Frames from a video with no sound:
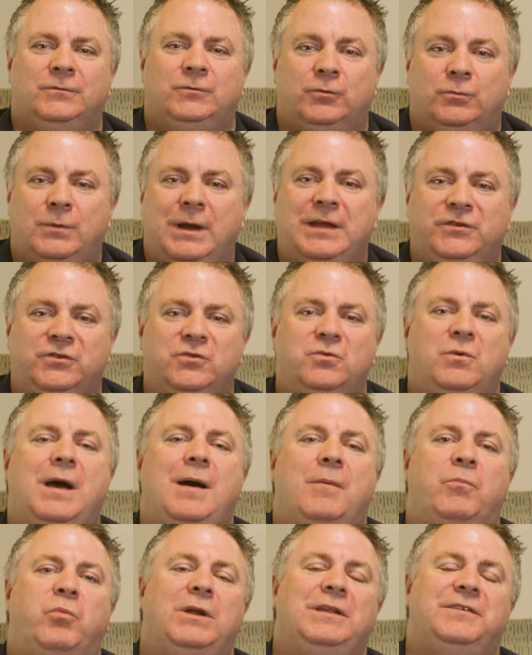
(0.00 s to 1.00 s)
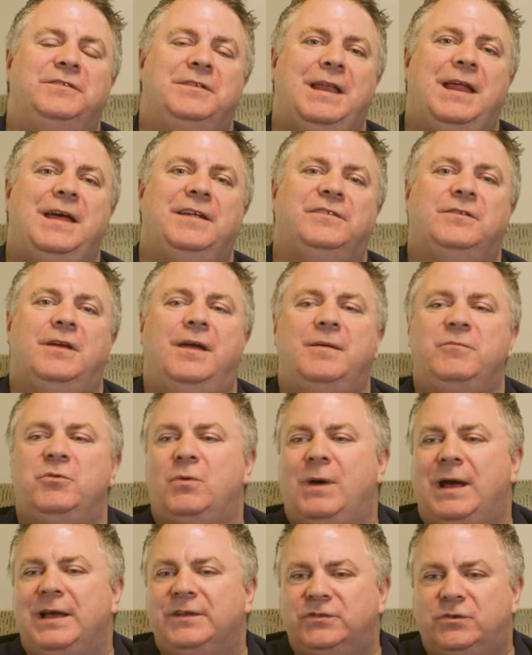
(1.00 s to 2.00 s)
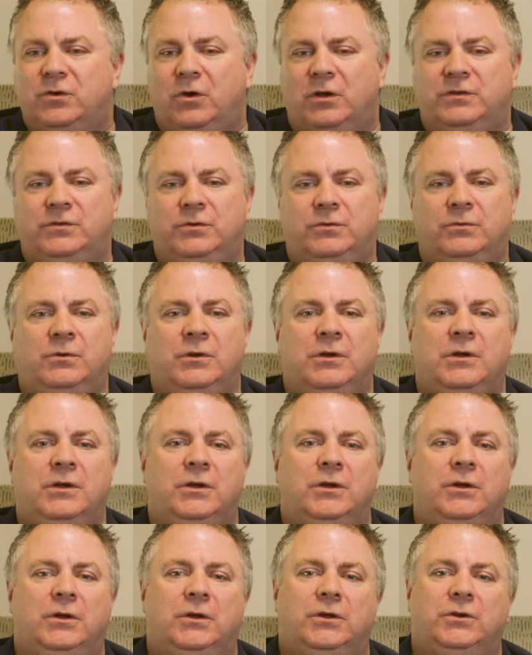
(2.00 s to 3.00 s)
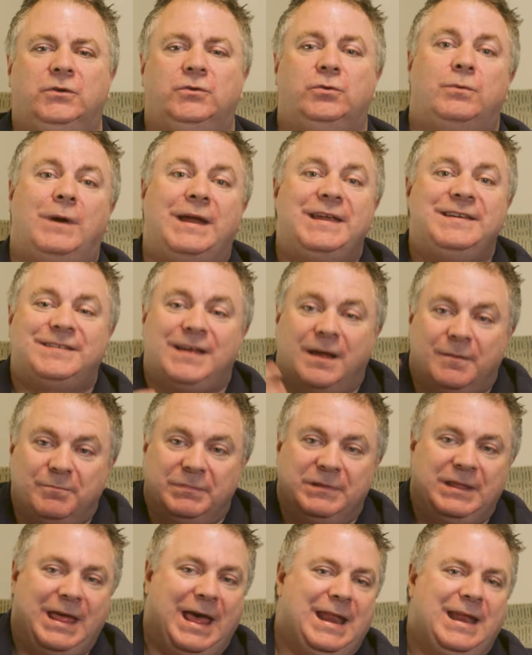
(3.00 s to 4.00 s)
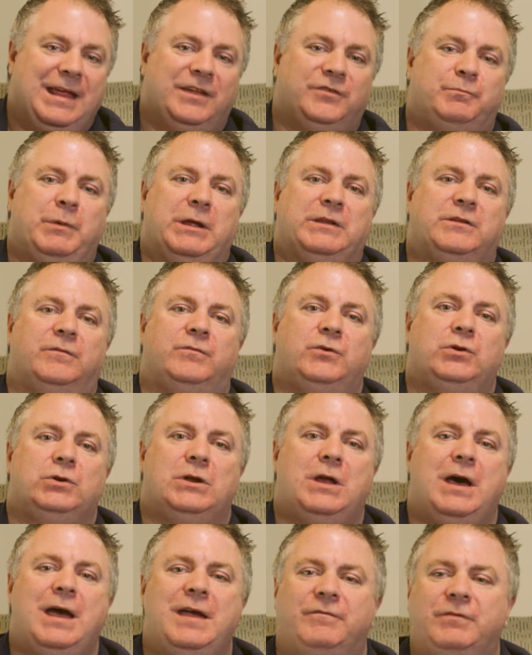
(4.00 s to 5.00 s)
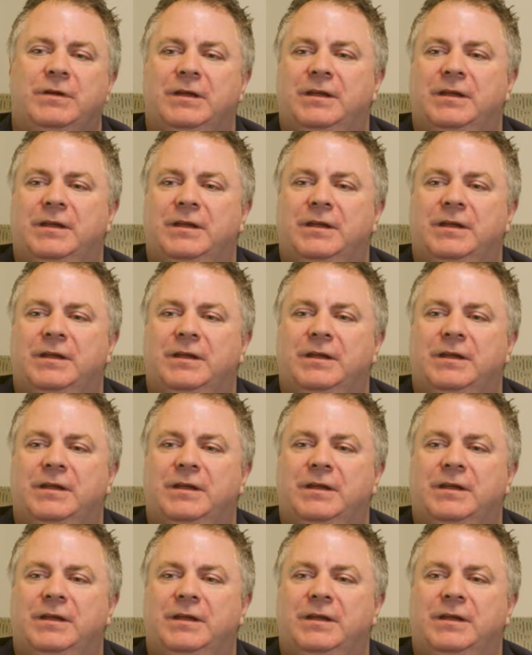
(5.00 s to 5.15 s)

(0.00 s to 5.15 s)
to raise you up? When is the last time you asked God to, to raise up that aspect of your life?